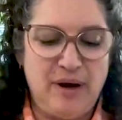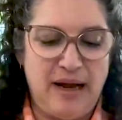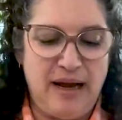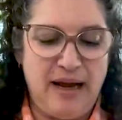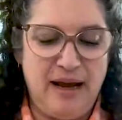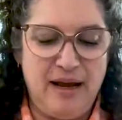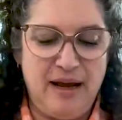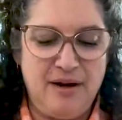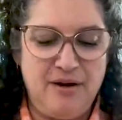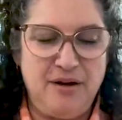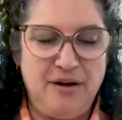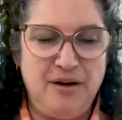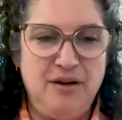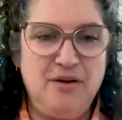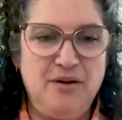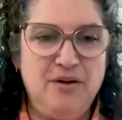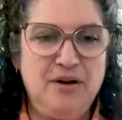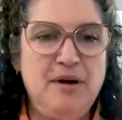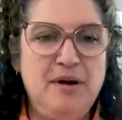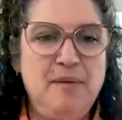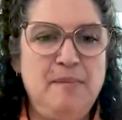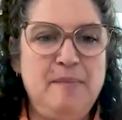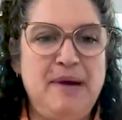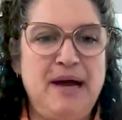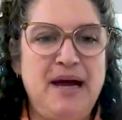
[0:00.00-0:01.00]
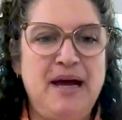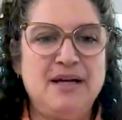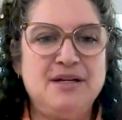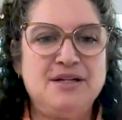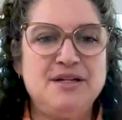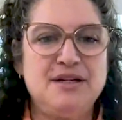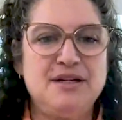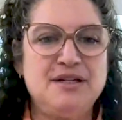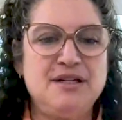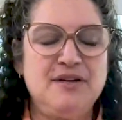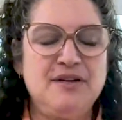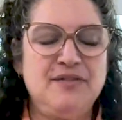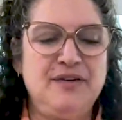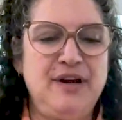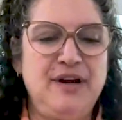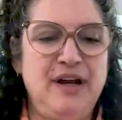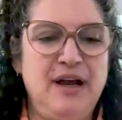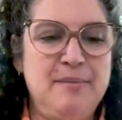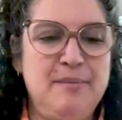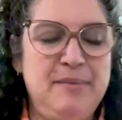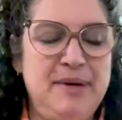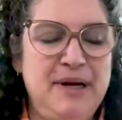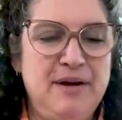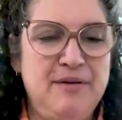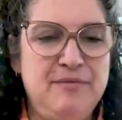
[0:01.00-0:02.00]
And you can imagine, Tiffany,
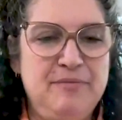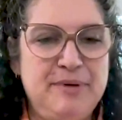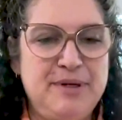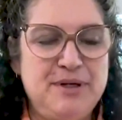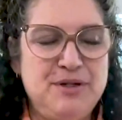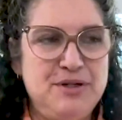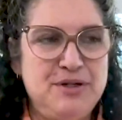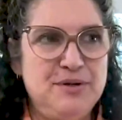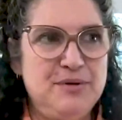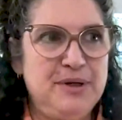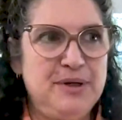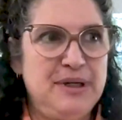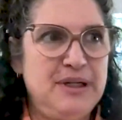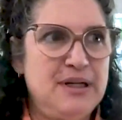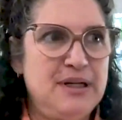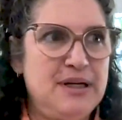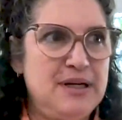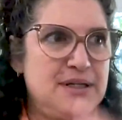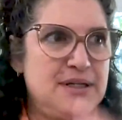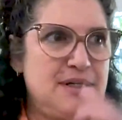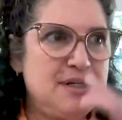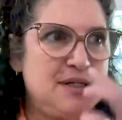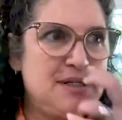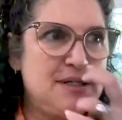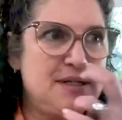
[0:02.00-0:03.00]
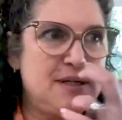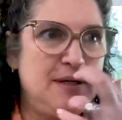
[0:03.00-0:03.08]
I've been doing this.